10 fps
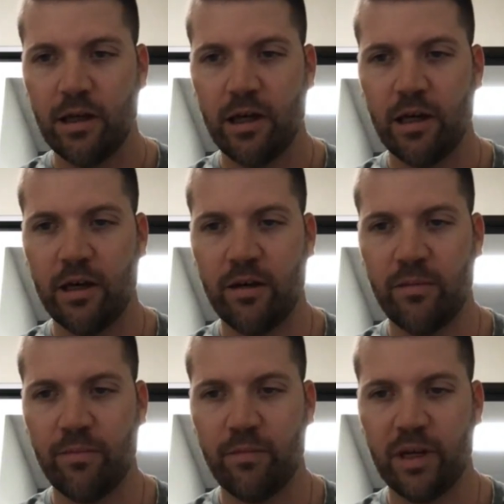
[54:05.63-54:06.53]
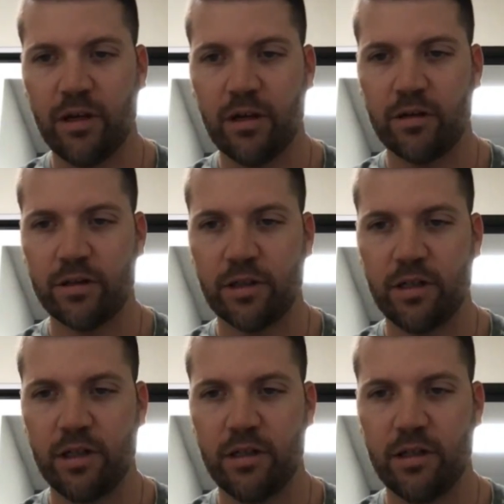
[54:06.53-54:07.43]
My daughter's
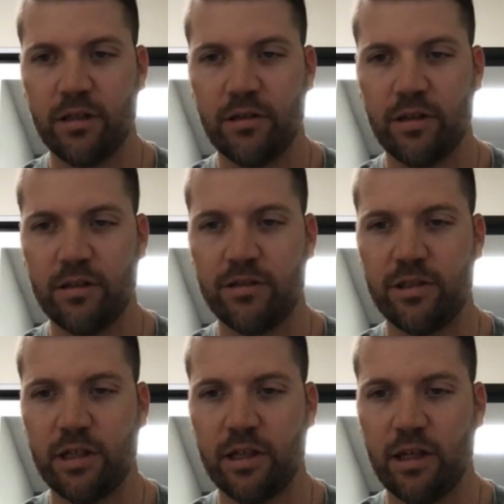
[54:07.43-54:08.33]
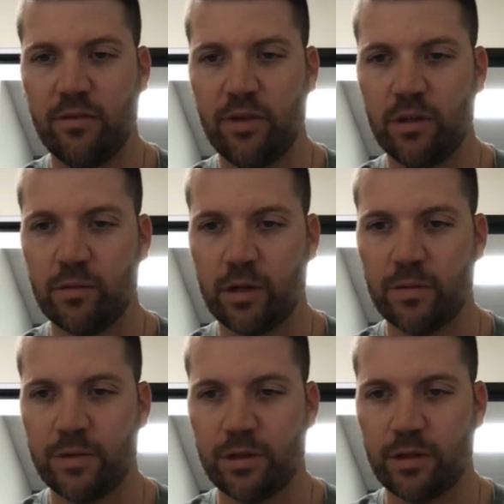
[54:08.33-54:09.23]
on she had an avian
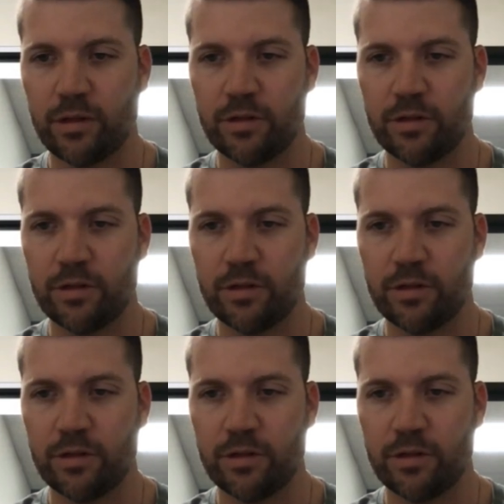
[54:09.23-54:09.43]
rupture,